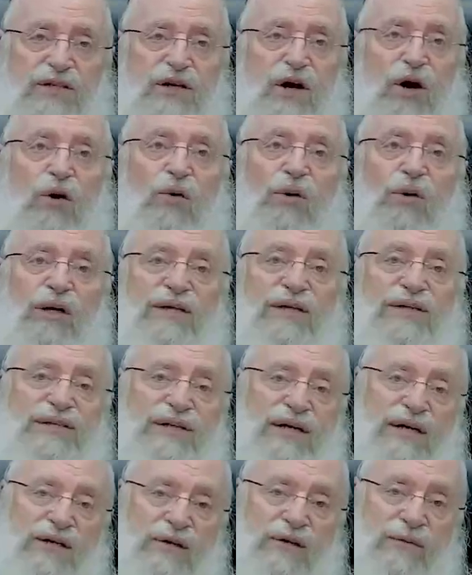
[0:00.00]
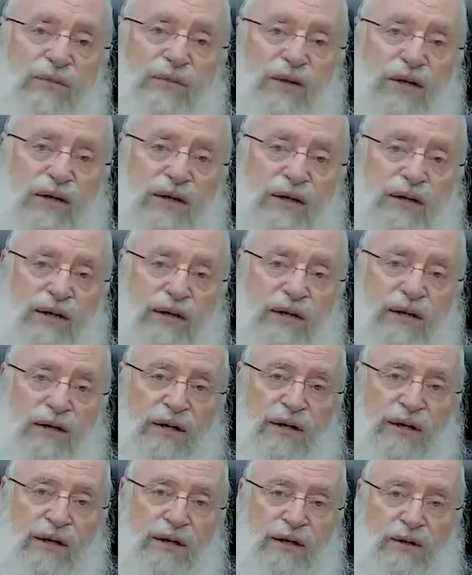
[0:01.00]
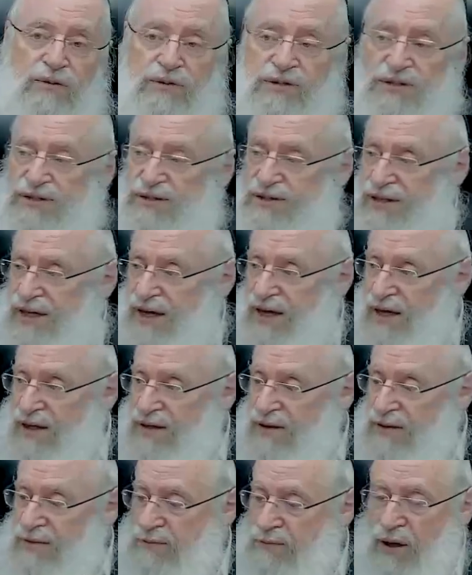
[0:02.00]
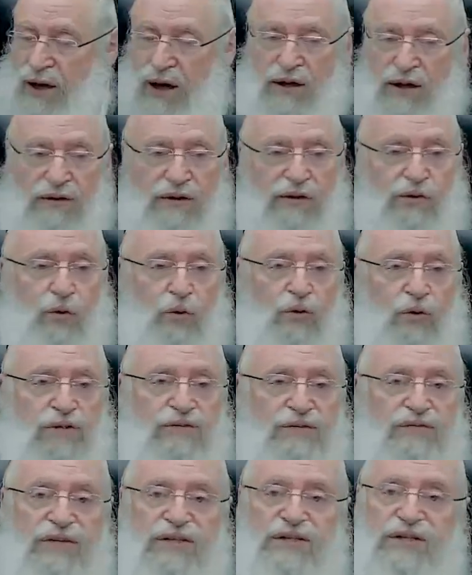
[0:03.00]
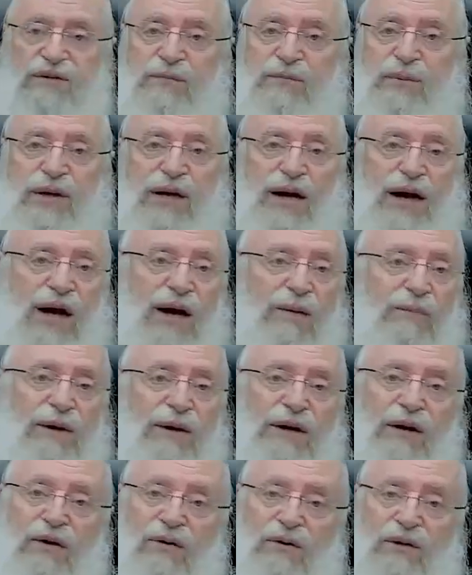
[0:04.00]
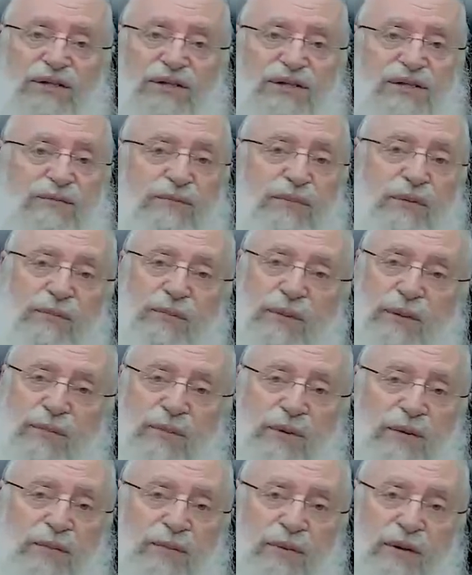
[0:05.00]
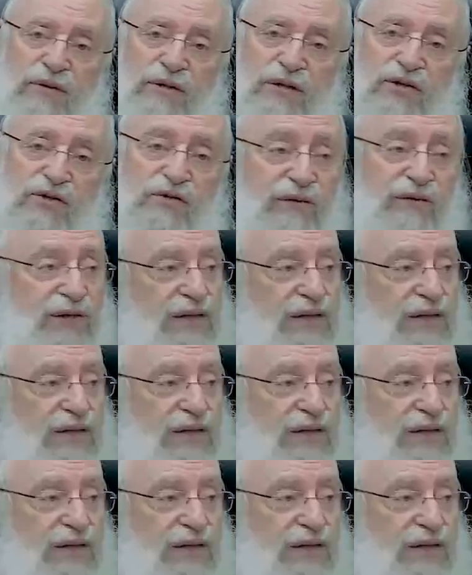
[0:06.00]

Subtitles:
holy Seder, he used to stand behind the doors of the simple amei oretz, simple people in Berditch, and